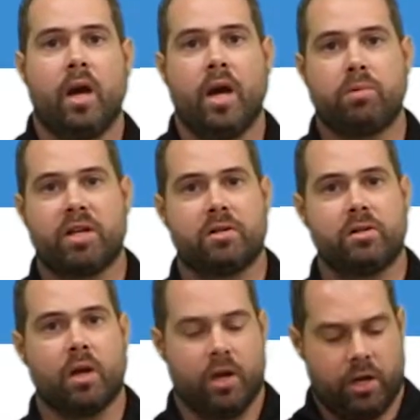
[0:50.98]
Hey
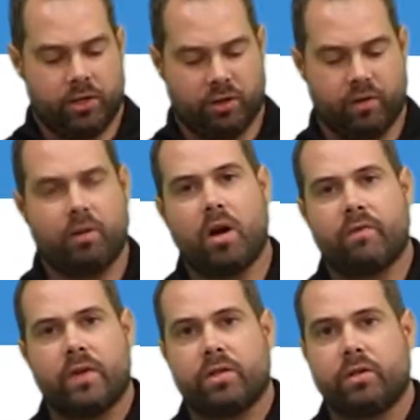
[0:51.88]
blasters. So the
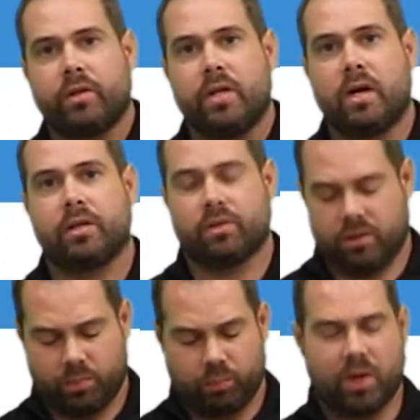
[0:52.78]
Long Venturi
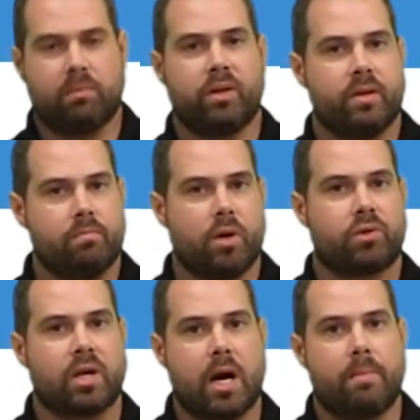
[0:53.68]
nozzle is probably the
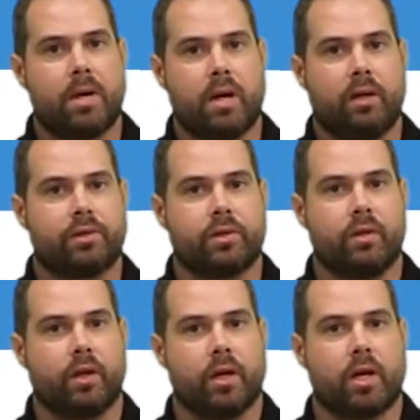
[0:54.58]
most common nozzle
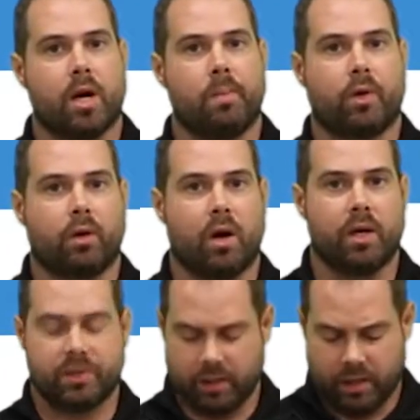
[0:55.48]
you're going to come
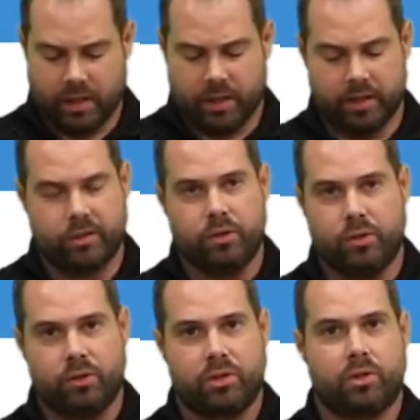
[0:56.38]
across. It's
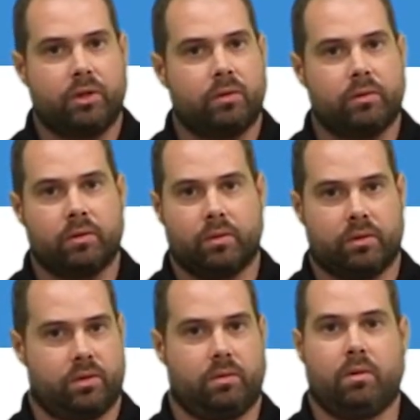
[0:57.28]
used in
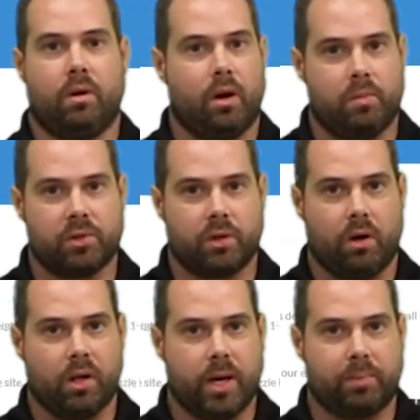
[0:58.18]
almost
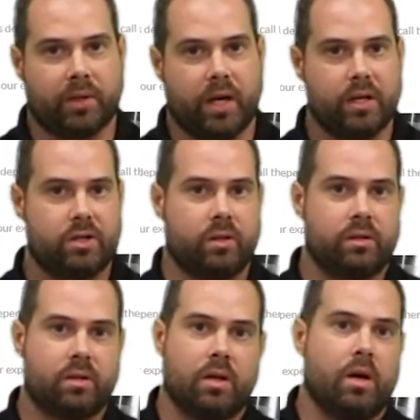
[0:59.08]
all
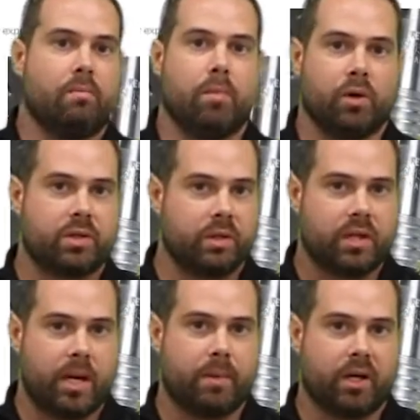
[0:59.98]
applications. Most of
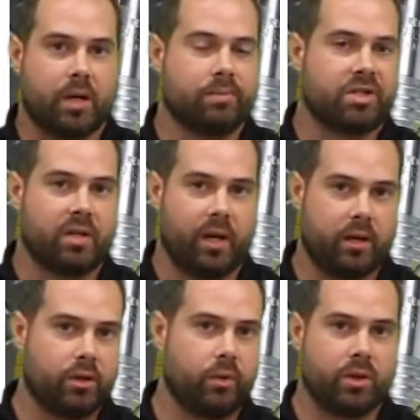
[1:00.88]
the time it comes
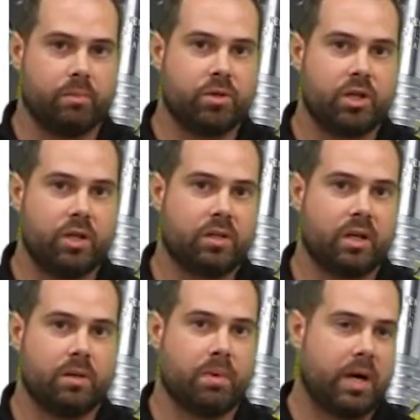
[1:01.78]
standard with the machines
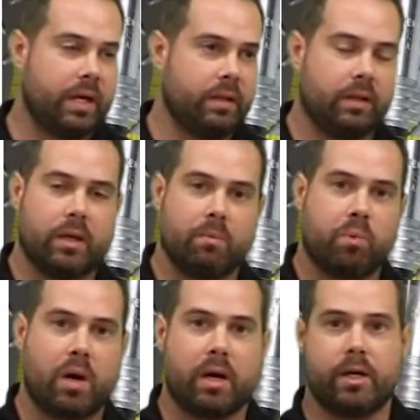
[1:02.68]
that you buy, the
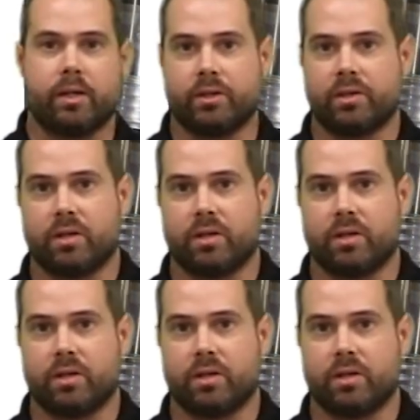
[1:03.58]
Empires,